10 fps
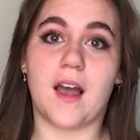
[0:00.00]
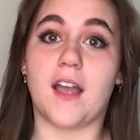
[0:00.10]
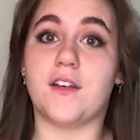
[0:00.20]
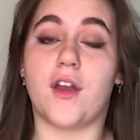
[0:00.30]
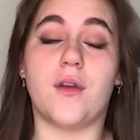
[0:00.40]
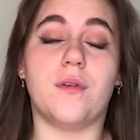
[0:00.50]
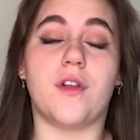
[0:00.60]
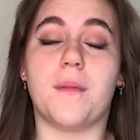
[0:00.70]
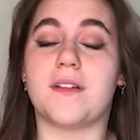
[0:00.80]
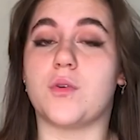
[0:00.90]
I know
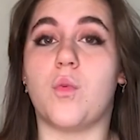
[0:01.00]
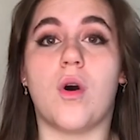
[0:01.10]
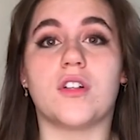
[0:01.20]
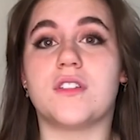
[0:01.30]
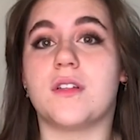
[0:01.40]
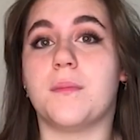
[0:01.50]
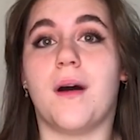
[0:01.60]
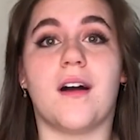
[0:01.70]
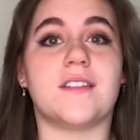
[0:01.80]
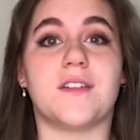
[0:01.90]
no matter what
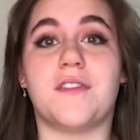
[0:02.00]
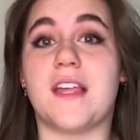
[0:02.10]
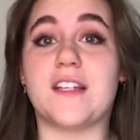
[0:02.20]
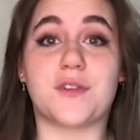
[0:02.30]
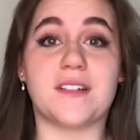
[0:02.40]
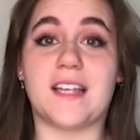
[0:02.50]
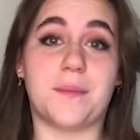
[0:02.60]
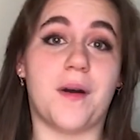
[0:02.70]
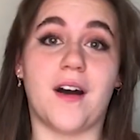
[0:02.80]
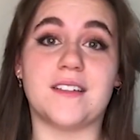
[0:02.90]
part of theatre I take
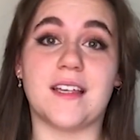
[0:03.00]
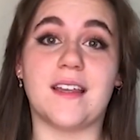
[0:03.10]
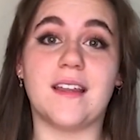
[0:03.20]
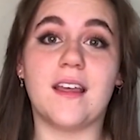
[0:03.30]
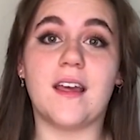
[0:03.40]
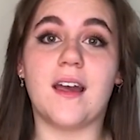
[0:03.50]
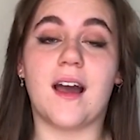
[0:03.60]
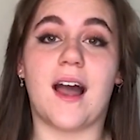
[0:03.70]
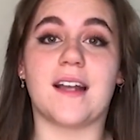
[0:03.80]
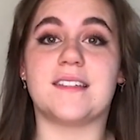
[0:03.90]
part in,
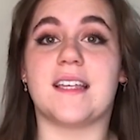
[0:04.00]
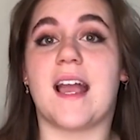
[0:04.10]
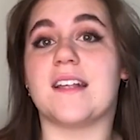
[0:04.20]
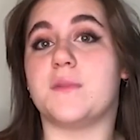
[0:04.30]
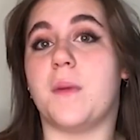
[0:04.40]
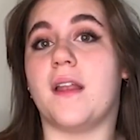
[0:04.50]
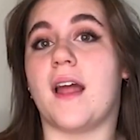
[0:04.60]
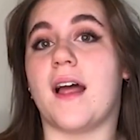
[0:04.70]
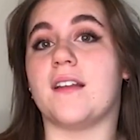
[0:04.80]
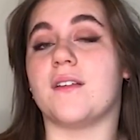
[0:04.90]
acting has been
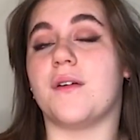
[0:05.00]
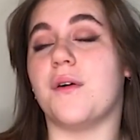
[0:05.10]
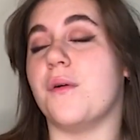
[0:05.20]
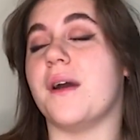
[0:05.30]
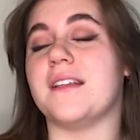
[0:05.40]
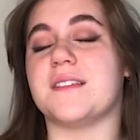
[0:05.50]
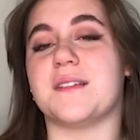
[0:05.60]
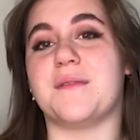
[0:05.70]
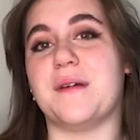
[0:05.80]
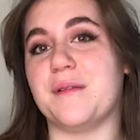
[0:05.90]
and always
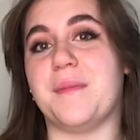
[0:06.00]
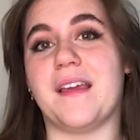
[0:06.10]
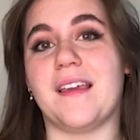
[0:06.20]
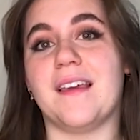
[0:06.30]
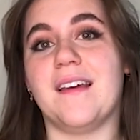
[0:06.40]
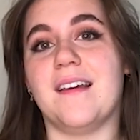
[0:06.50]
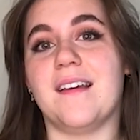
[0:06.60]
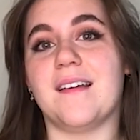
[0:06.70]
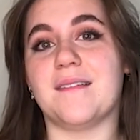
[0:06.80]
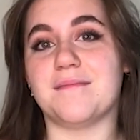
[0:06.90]
will be
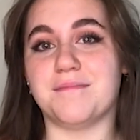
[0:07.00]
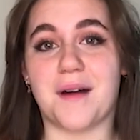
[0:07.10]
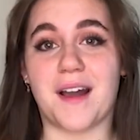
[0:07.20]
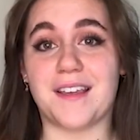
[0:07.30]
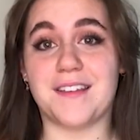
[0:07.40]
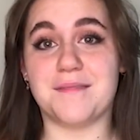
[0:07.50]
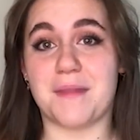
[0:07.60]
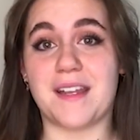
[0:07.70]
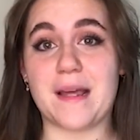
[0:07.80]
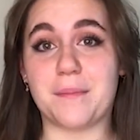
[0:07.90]
my
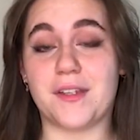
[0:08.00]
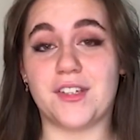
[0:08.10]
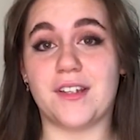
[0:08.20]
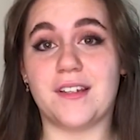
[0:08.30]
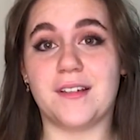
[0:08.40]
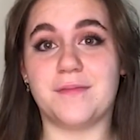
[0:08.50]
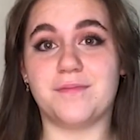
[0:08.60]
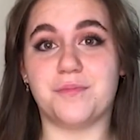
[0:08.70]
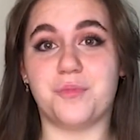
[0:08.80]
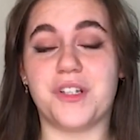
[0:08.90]
main ambition,
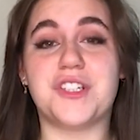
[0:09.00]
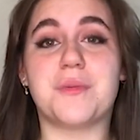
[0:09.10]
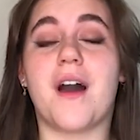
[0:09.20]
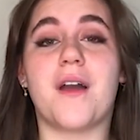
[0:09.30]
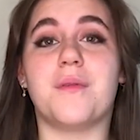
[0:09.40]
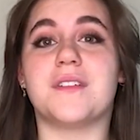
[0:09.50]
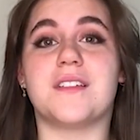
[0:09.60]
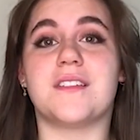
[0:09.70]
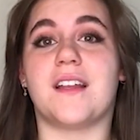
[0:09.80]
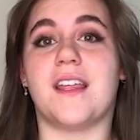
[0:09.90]
which is why I want to
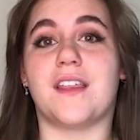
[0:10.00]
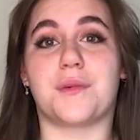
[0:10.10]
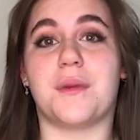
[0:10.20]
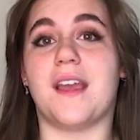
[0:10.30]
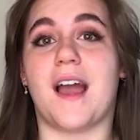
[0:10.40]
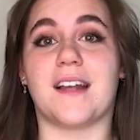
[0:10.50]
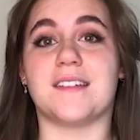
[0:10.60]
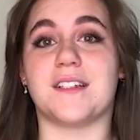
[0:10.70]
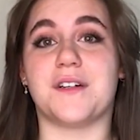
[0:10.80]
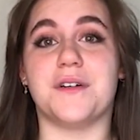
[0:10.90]
study a 3-year
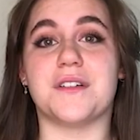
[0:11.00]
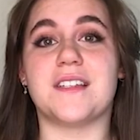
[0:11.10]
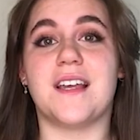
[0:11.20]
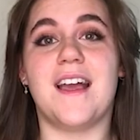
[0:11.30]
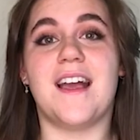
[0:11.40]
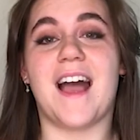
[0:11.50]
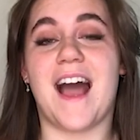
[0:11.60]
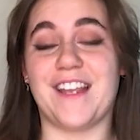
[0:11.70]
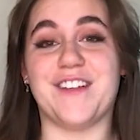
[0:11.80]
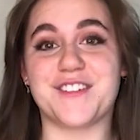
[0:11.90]
acting course
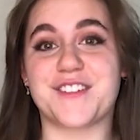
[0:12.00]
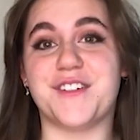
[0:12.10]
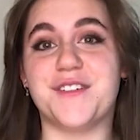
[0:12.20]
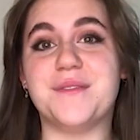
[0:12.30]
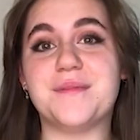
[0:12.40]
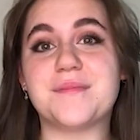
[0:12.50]
at your school.